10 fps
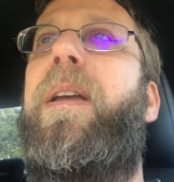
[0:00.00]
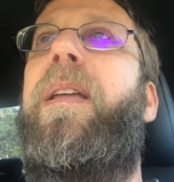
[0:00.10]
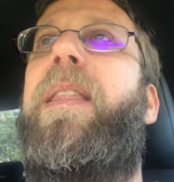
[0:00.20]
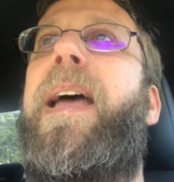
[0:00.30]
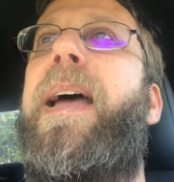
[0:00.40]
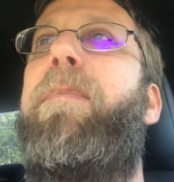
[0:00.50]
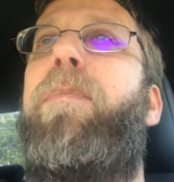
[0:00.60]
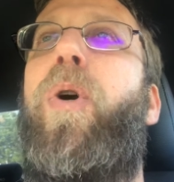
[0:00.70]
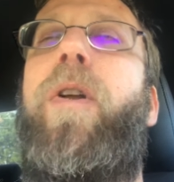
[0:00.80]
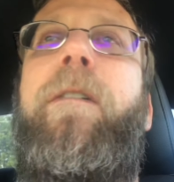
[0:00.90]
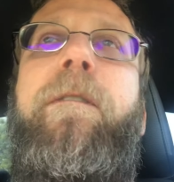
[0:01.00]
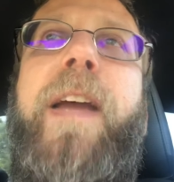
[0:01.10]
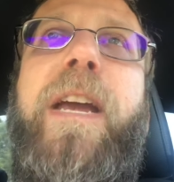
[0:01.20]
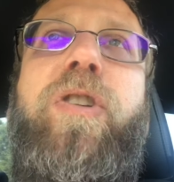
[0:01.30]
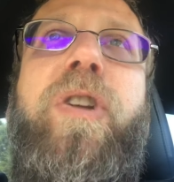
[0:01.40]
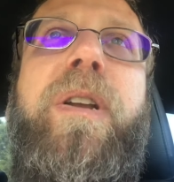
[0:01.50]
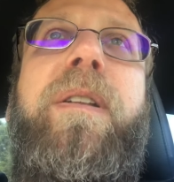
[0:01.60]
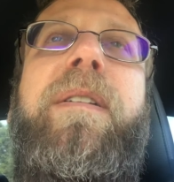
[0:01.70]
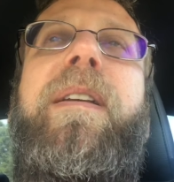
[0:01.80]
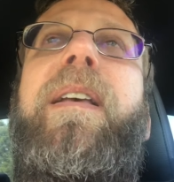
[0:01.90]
that motivation,